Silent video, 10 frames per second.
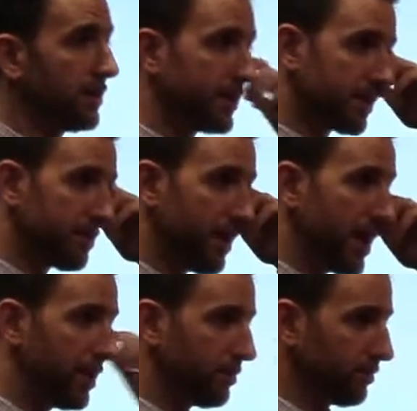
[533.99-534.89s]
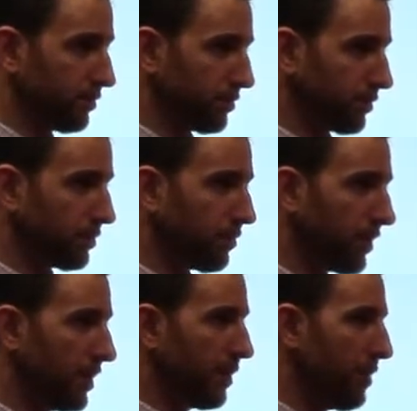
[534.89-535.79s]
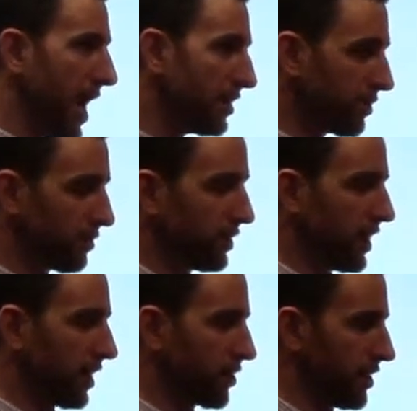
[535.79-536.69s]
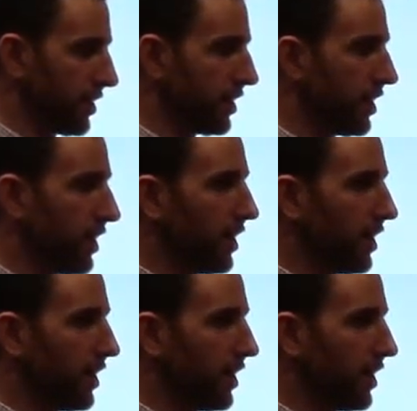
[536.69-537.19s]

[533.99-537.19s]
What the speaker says: this debate, the pass-through deduction.